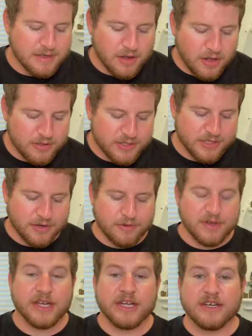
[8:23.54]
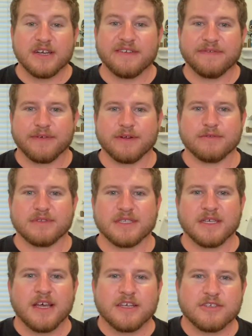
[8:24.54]
Also, good
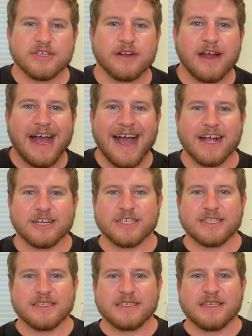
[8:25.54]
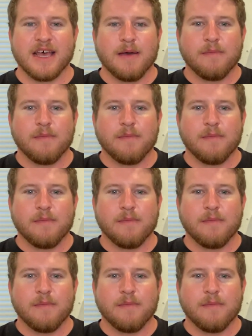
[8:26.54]
fruits. So your actions